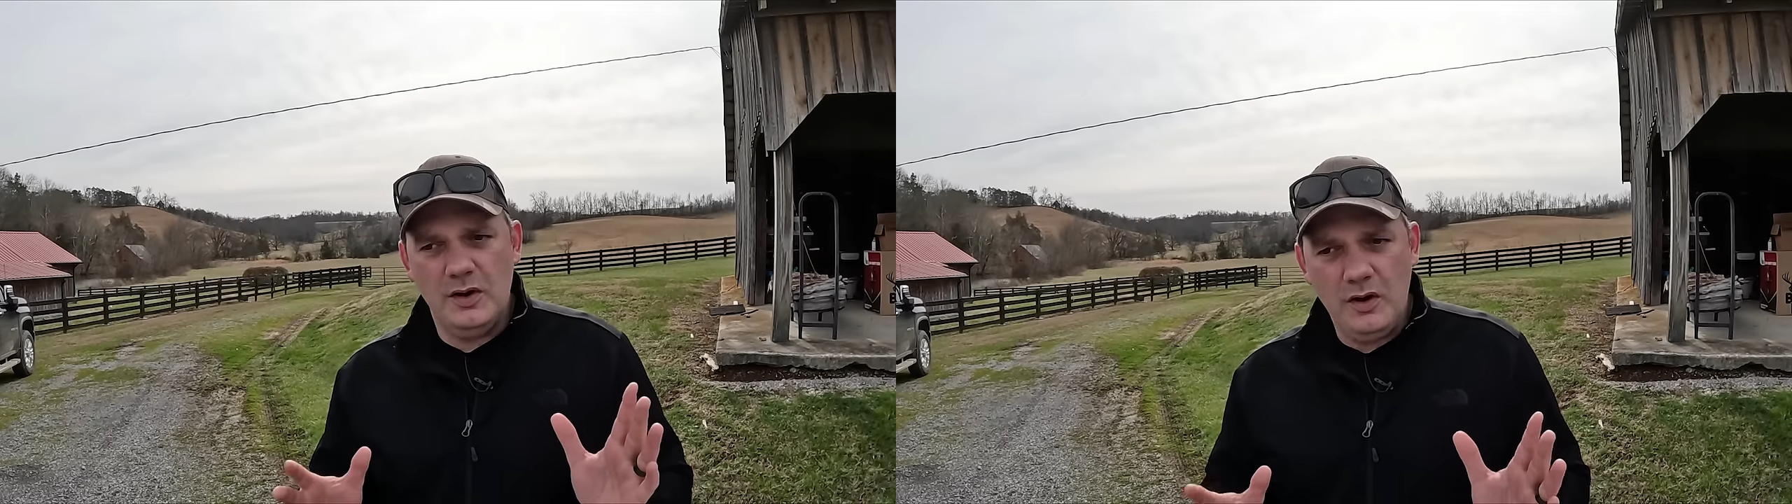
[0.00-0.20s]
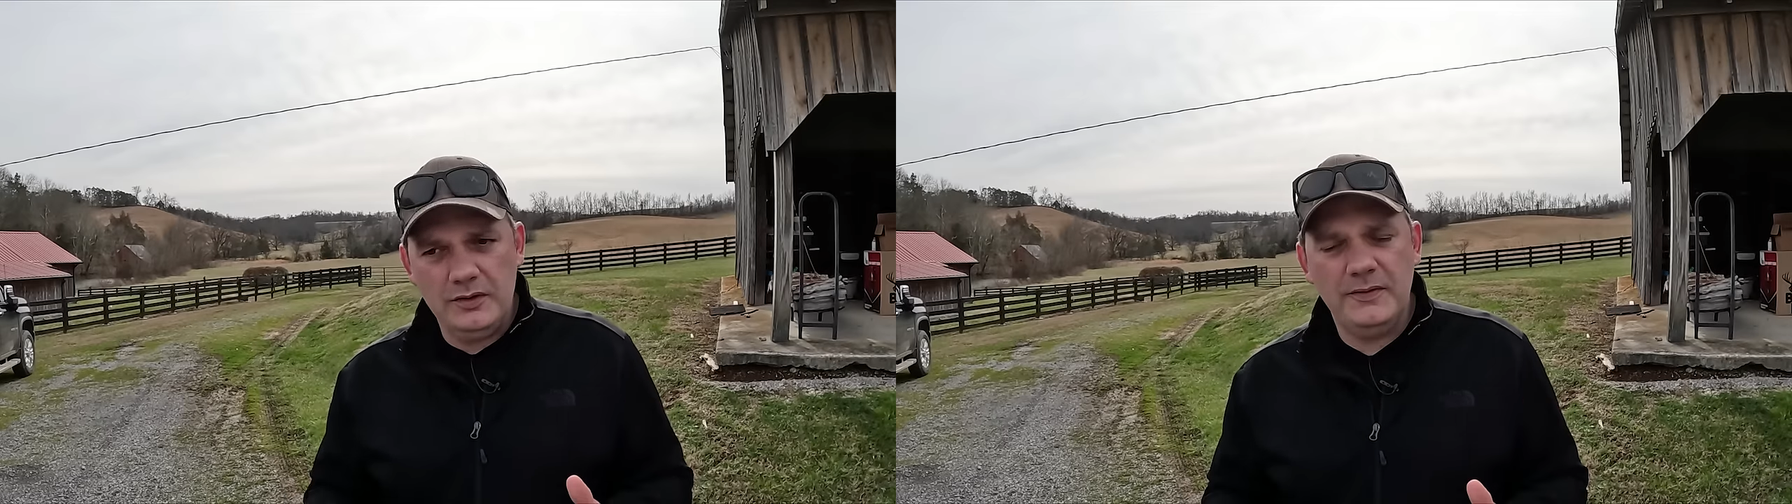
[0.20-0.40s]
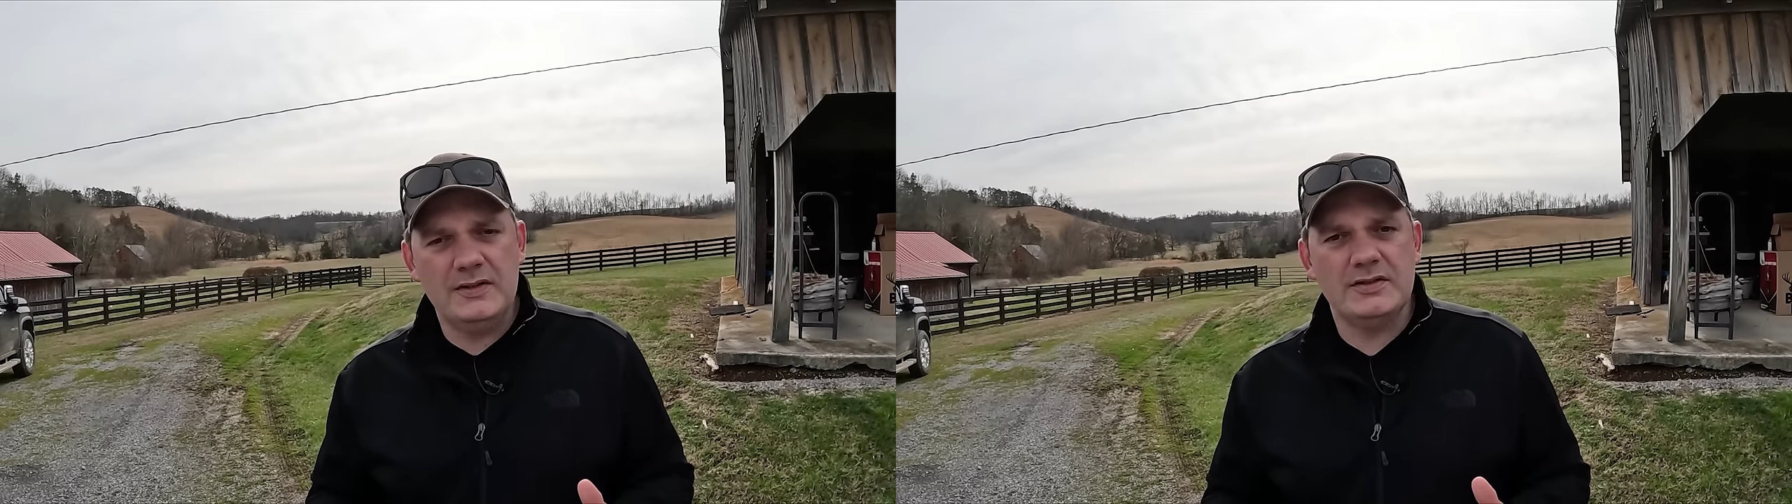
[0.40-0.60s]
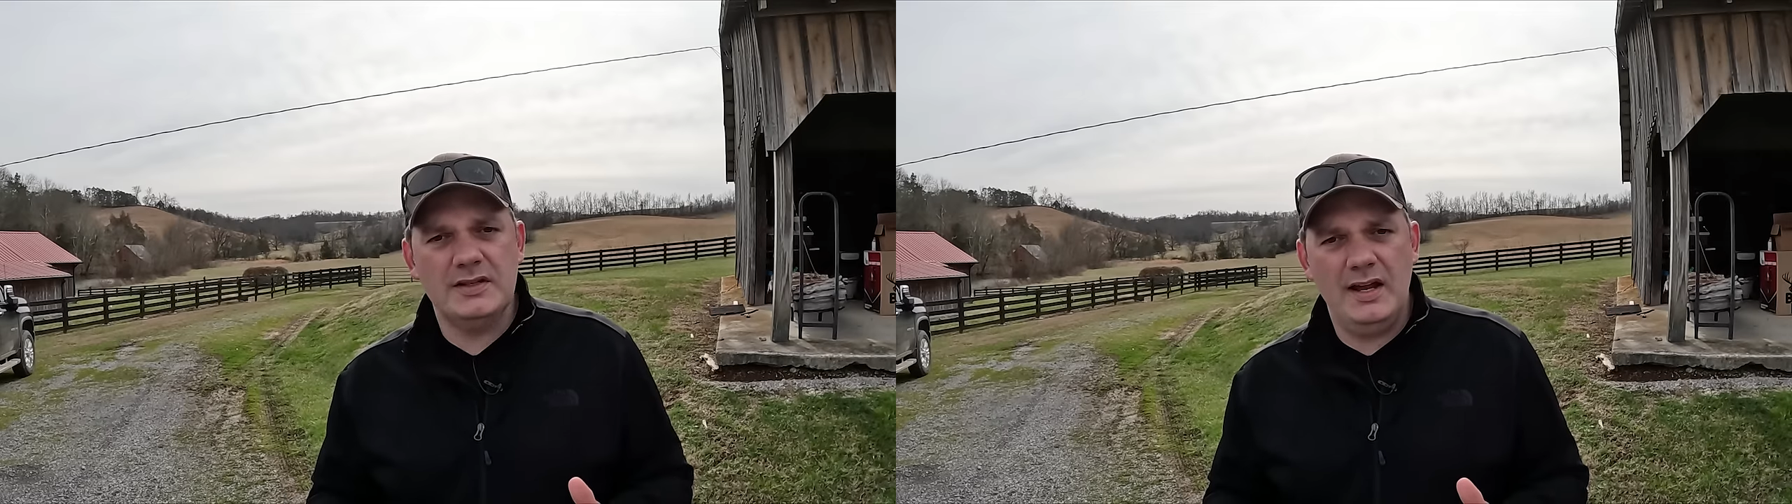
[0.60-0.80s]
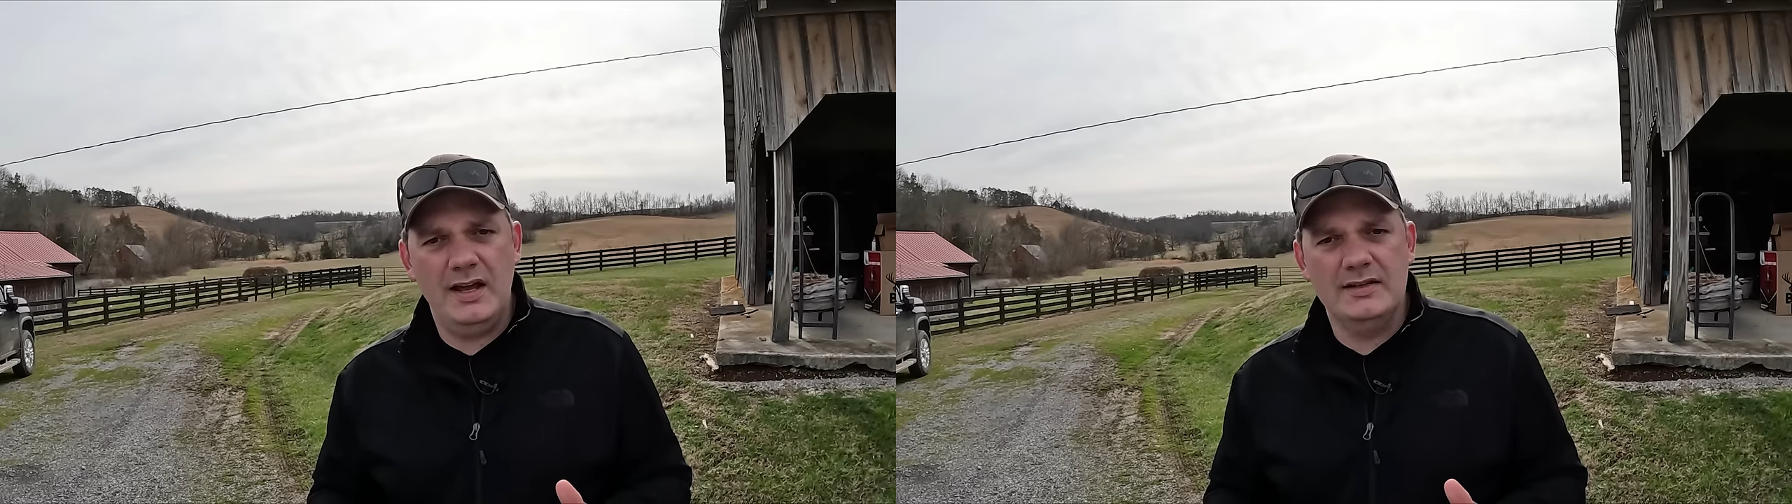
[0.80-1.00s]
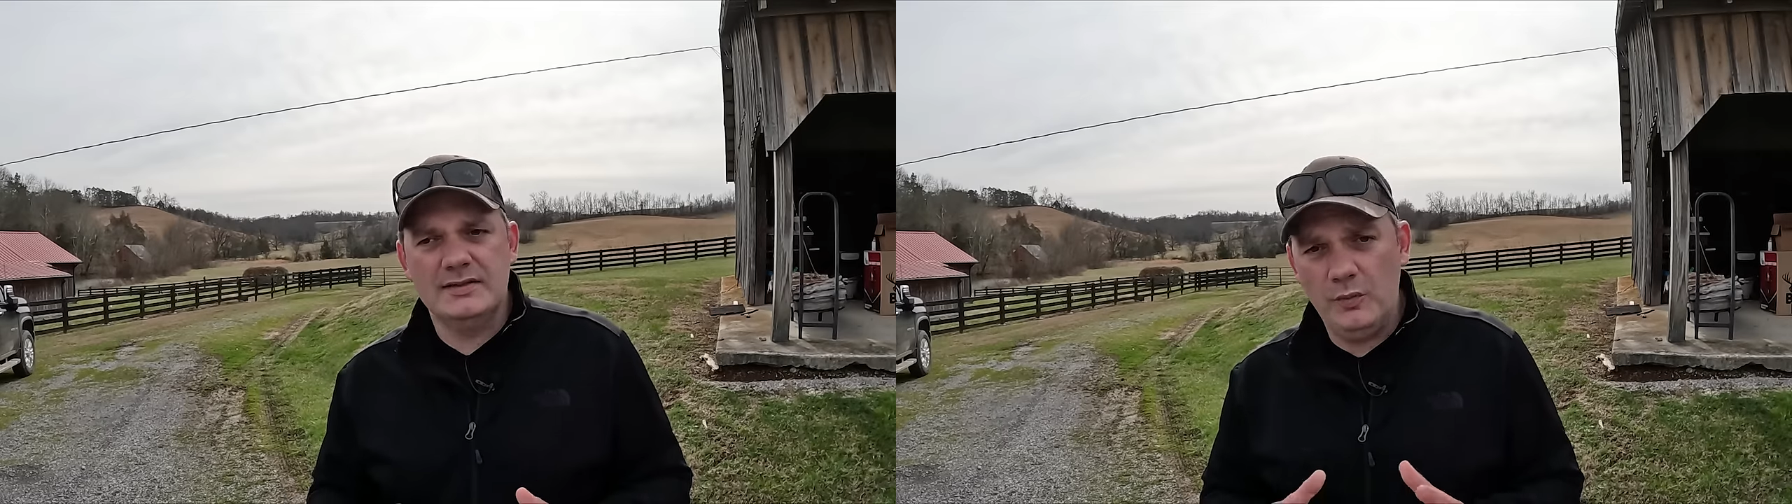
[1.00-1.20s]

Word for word: all the features it has.